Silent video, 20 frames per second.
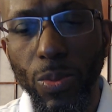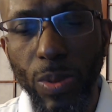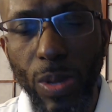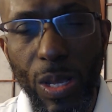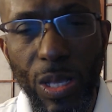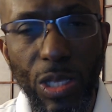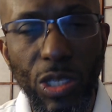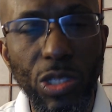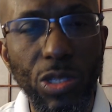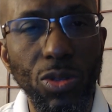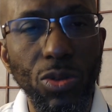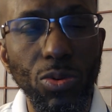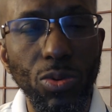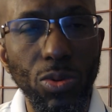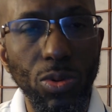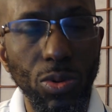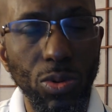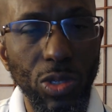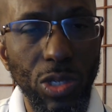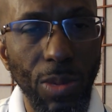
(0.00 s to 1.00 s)

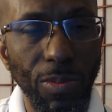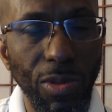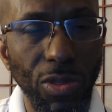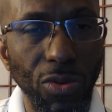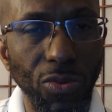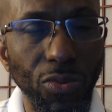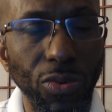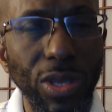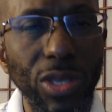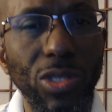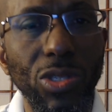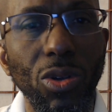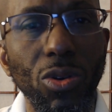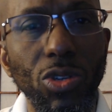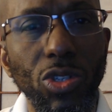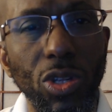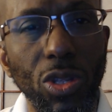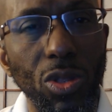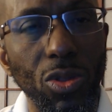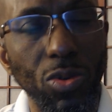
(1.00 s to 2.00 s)
through some of the research
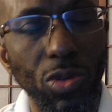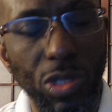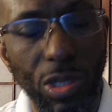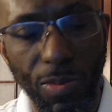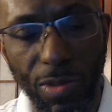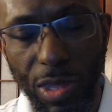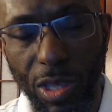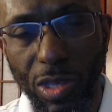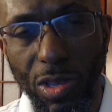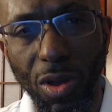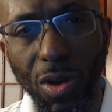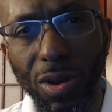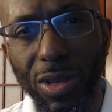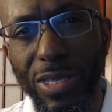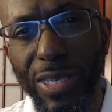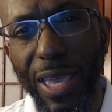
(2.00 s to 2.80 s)
and through some of the talks,